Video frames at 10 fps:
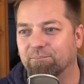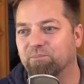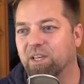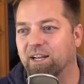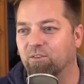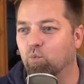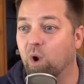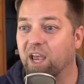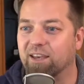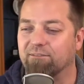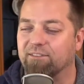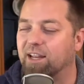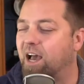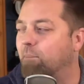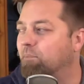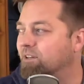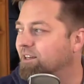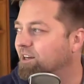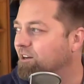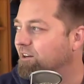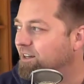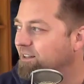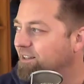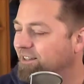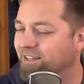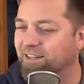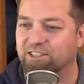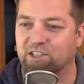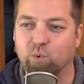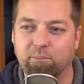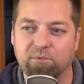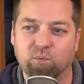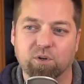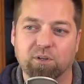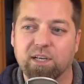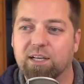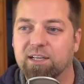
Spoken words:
kind of wave that happened there, and it kind of swept the world.